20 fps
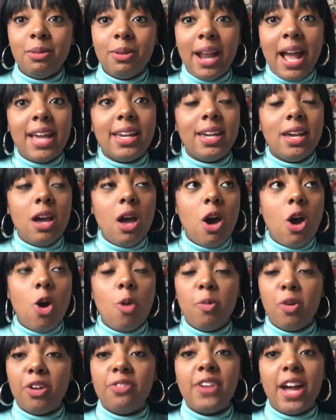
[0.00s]
when I get
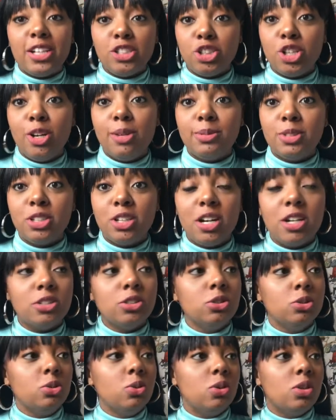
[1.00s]
home, or if I show up to her
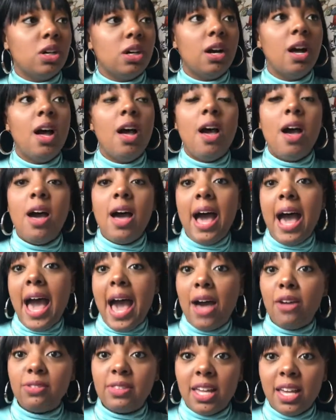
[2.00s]
school,
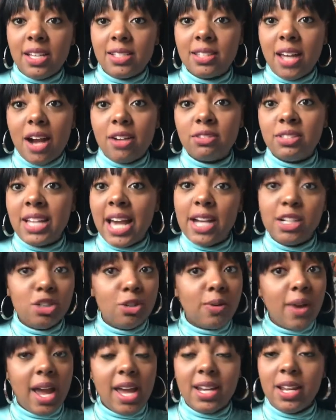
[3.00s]
how things are
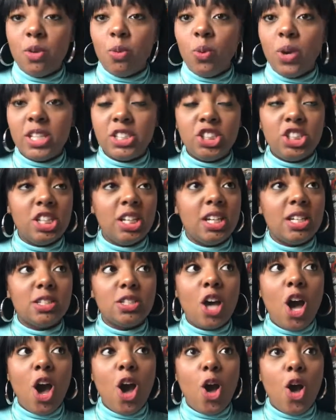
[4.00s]
decorated when she gets
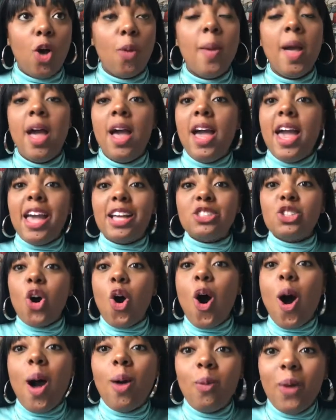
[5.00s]
home. It's
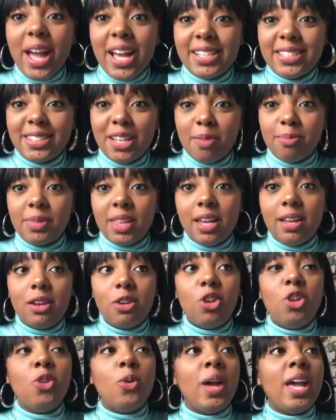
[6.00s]
always
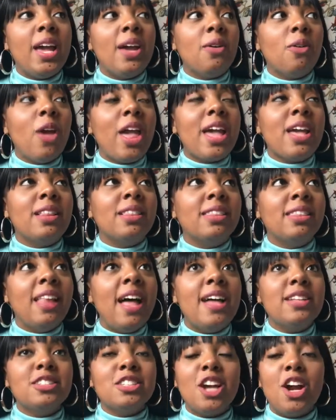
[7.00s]
something new. It, it
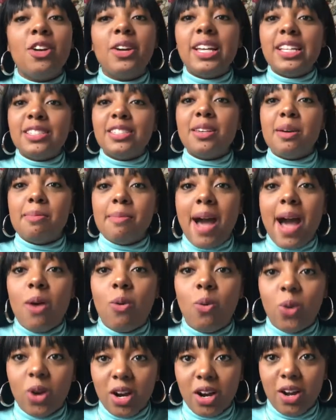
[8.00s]
lets her into my
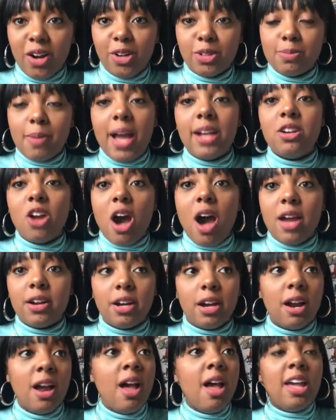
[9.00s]
world, my
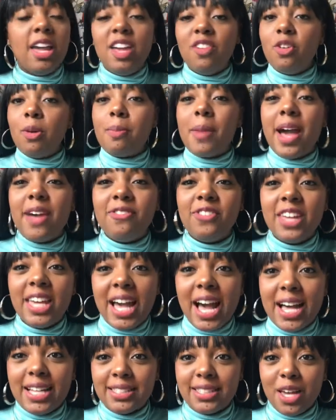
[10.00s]
daughter, even my
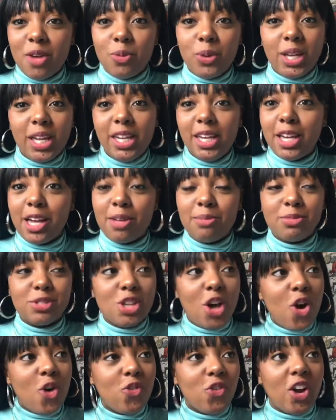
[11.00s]
fiance when he comes
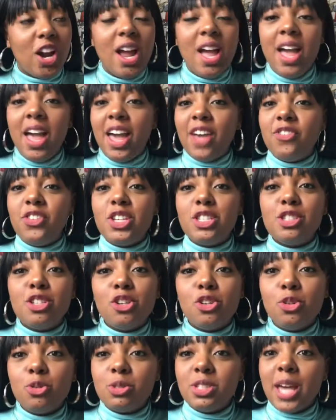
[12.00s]
over. If it's a
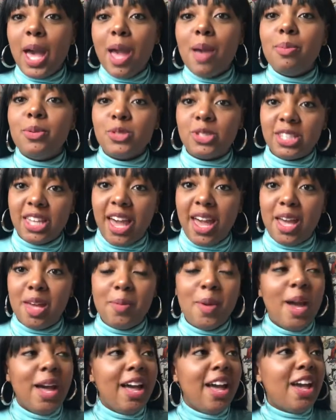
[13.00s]
new table
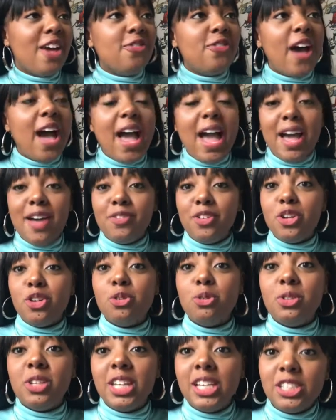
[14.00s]
scape, if I have a
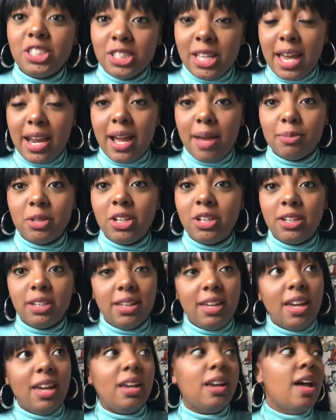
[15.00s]
new dish that I'm
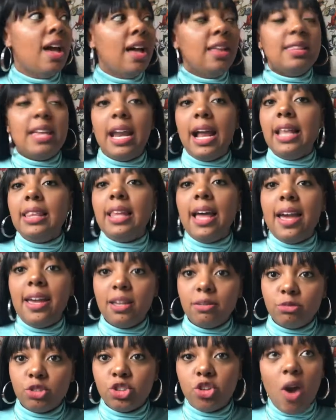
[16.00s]
cooking that I let
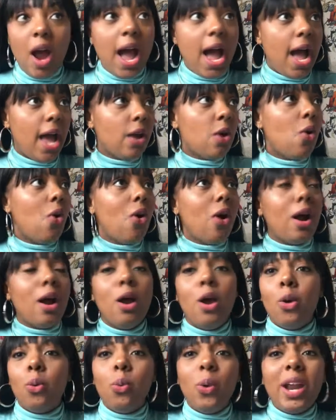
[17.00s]
him try, or
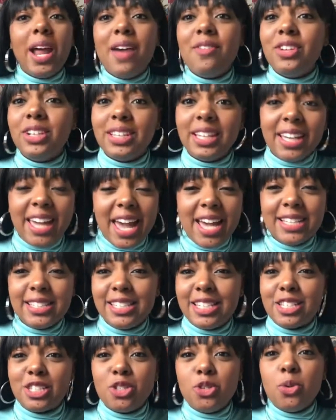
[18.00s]
whatever the
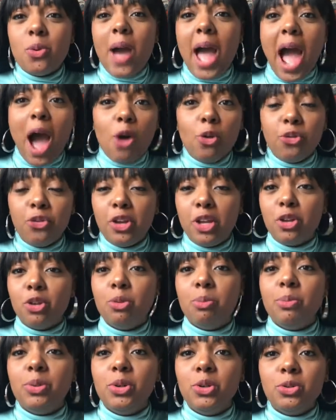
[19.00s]
case is, new outfit,
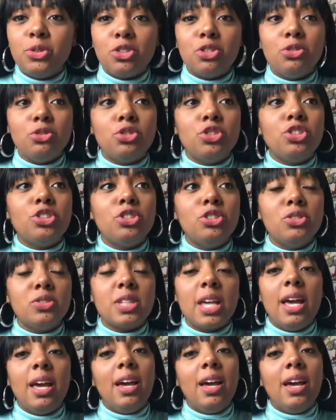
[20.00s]
new boots, new shoes.